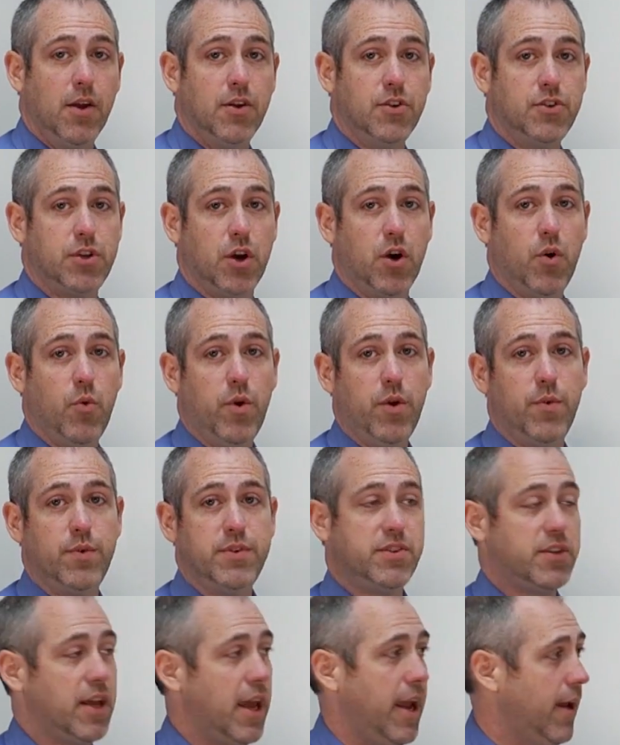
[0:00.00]
So we
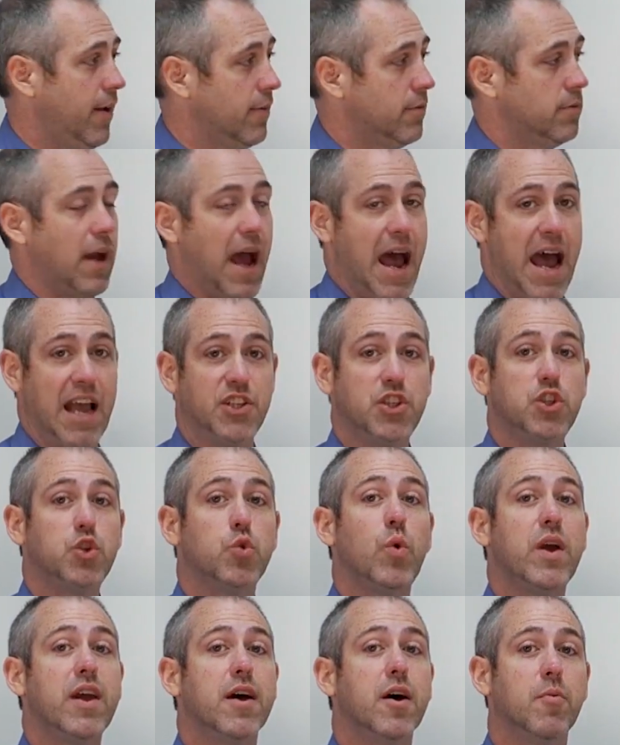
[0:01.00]
would say, I
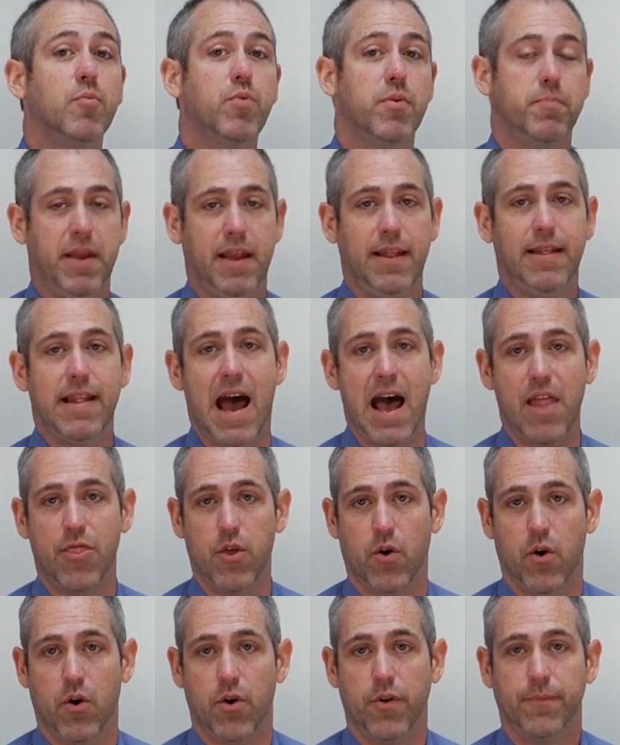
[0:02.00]
swim would be
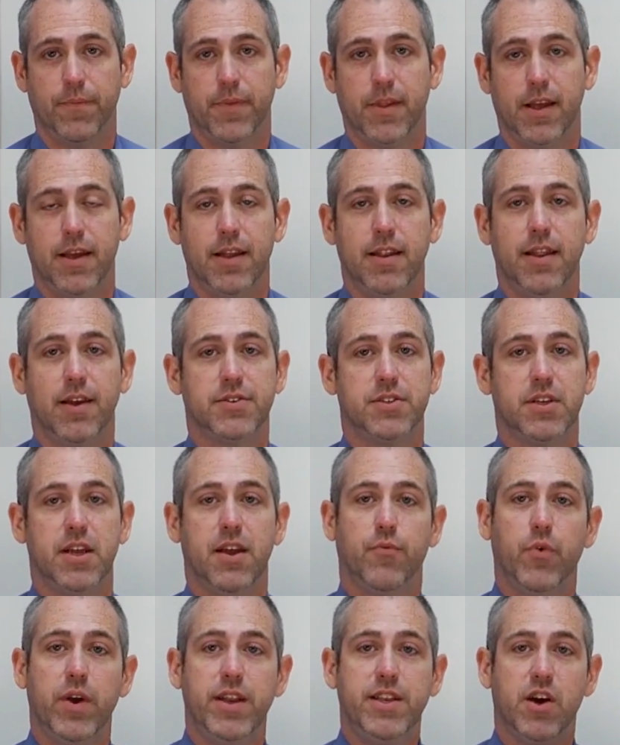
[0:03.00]
nado. Now see,
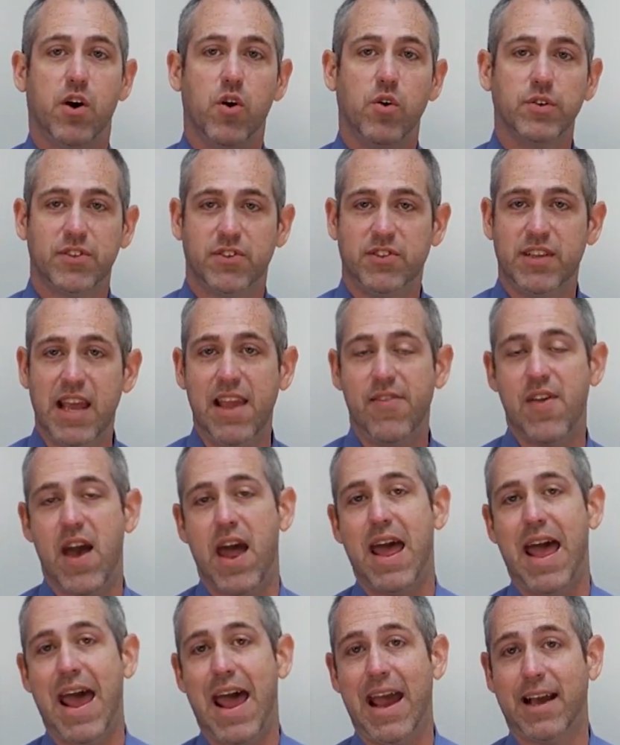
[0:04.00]
if we don't say
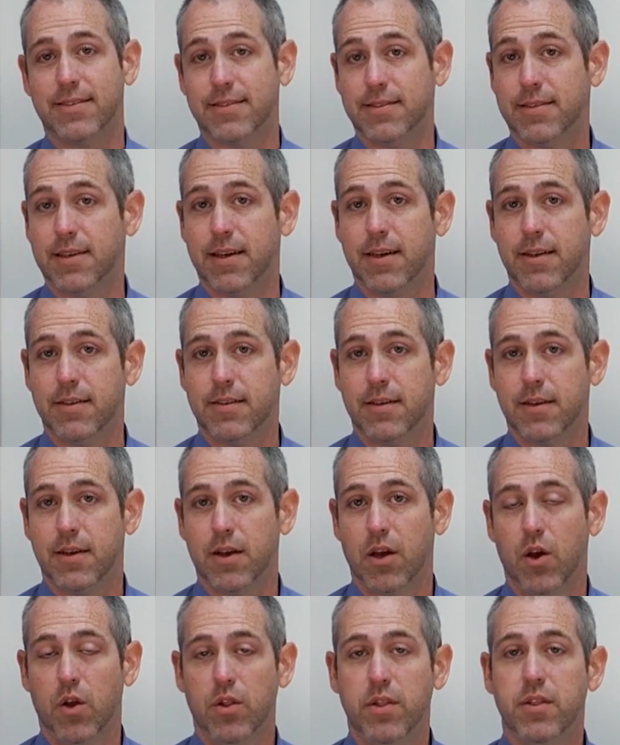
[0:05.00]
that accent,
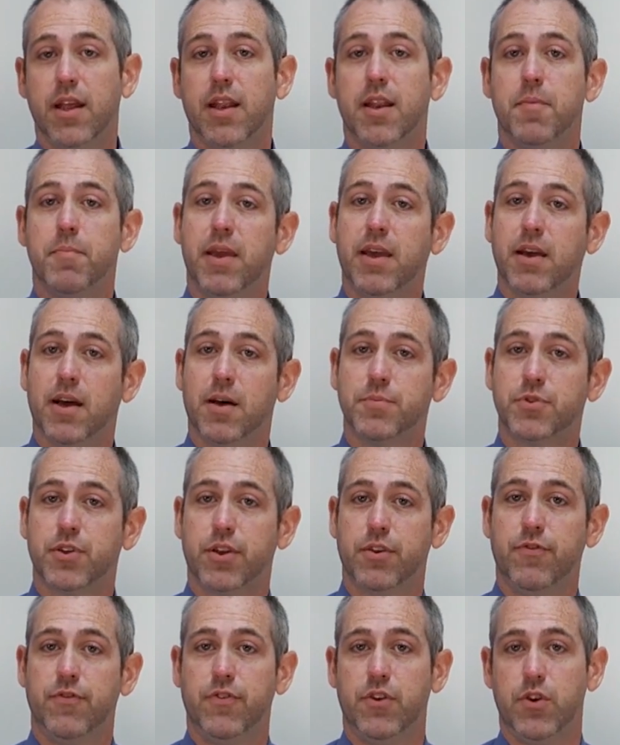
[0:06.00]
then it becomes
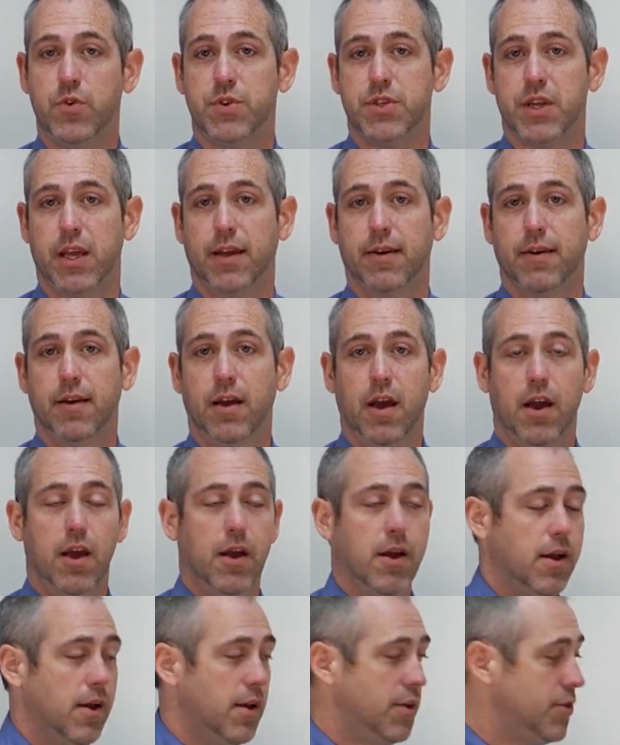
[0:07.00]
confusing.
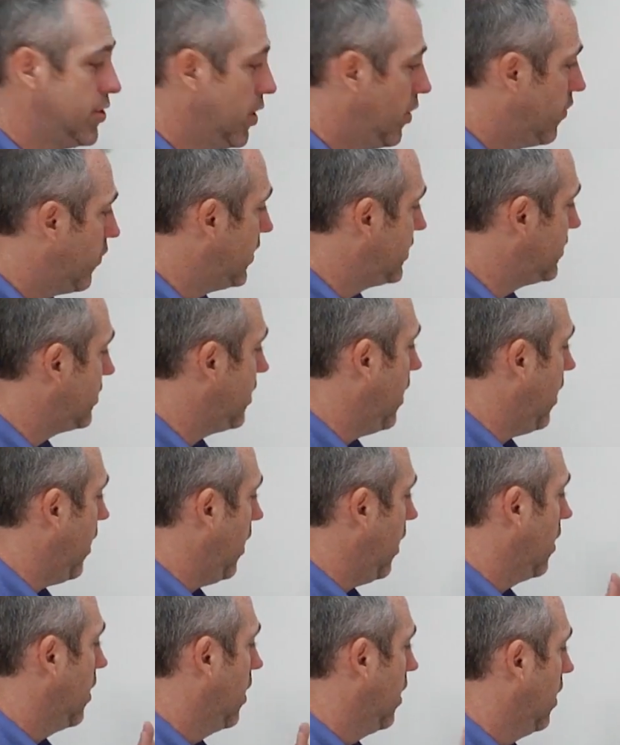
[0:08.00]
So if we
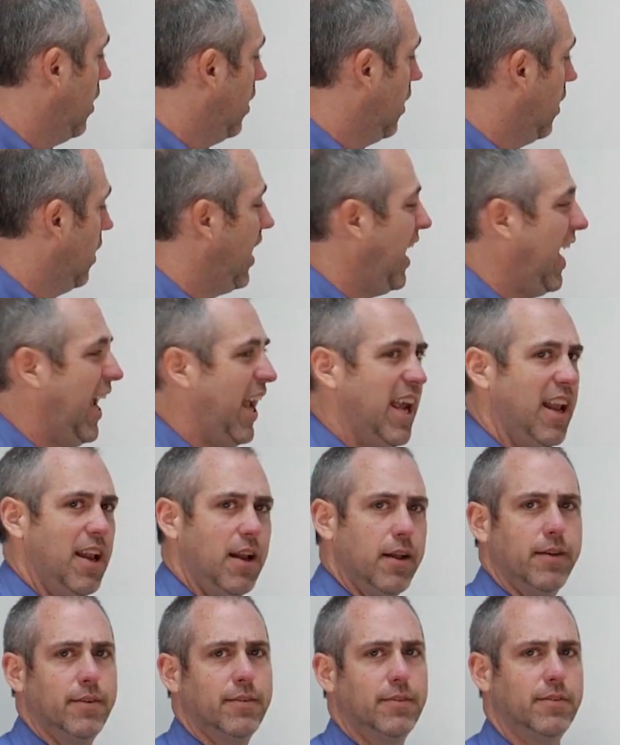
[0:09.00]
say,
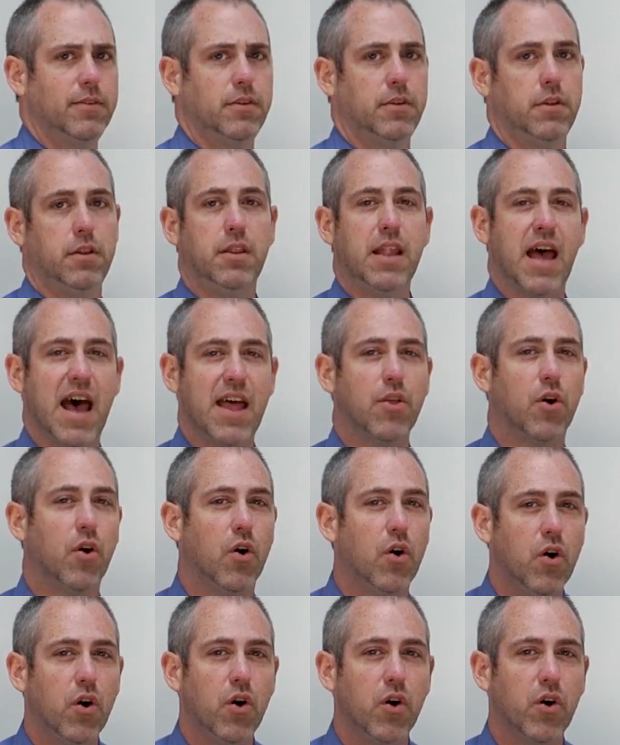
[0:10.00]
él
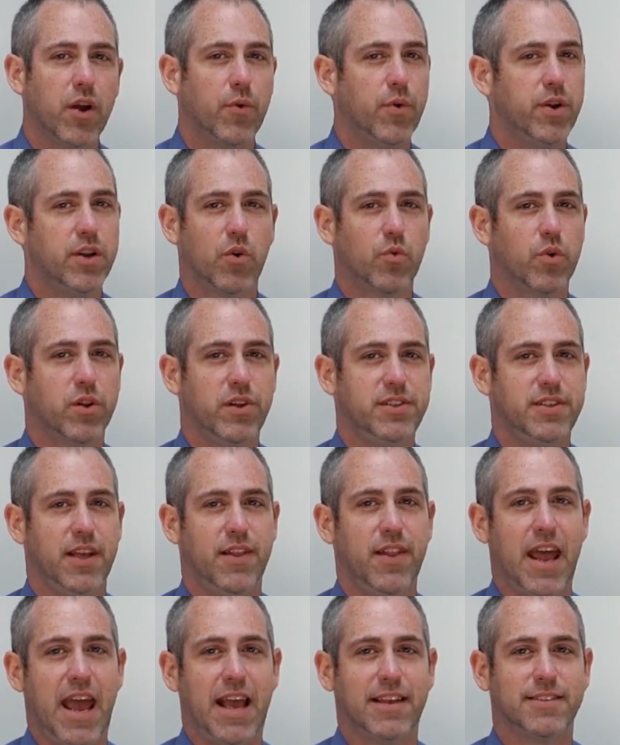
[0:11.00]
nado, and we don't really say
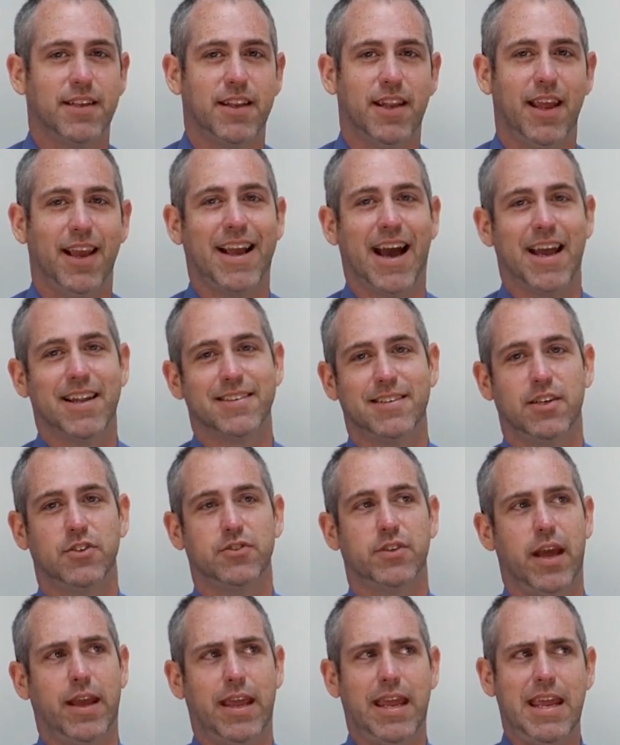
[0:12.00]
that accent, it kind of sounds
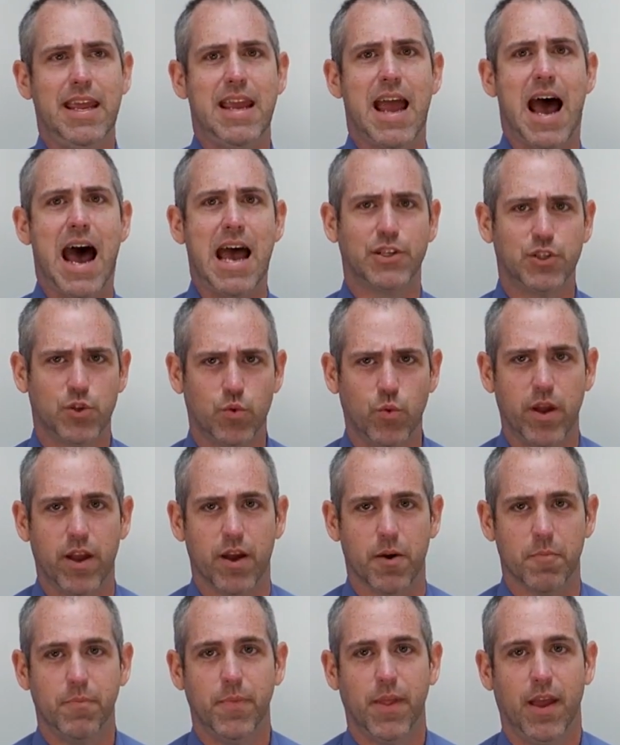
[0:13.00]
like he, I
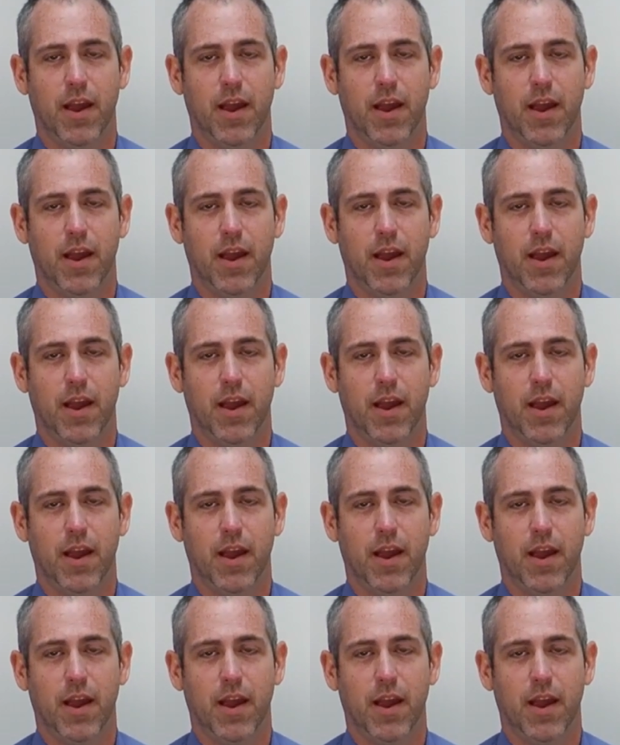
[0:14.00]
swim.